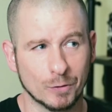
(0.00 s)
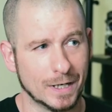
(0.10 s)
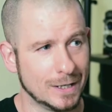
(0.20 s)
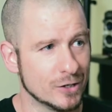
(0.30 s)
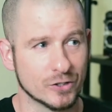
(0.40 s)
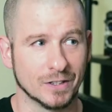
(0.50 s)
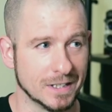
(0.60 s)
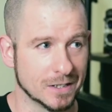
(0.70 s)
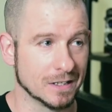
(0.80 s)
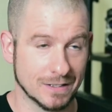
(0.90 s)
radiation
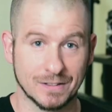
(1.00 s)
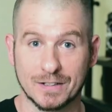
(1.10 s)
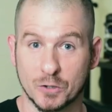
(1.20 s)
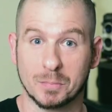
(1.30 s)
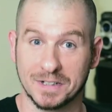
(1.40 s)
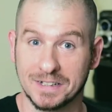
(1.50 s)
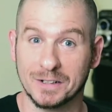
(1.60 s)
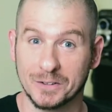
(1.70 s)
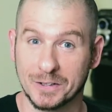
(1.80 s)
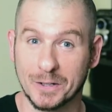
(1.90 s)
leak, that's a big
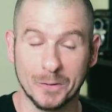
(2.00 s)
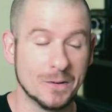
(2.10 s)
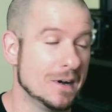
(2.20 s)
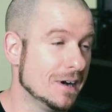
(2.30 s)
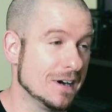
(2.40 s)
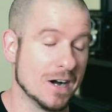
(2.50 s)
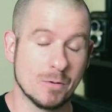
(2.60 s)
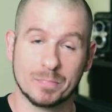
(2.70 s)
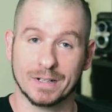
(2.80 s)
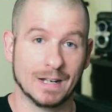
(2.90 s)
deal, you know.
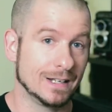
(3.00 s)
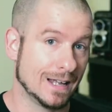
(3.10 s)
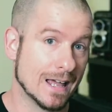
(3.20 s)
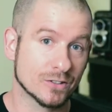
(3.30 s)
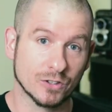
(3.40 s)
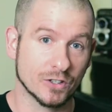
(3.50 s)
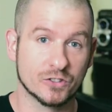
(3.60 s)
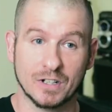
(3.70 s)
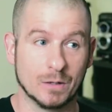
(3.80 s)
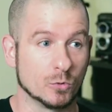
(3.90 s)
But as
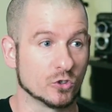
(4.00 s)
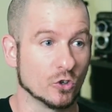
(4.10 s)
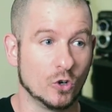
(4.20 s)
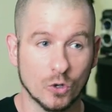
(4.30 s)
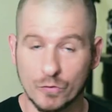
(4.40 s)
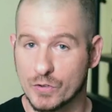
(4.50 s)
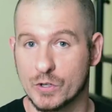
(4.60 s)
such, it was all over the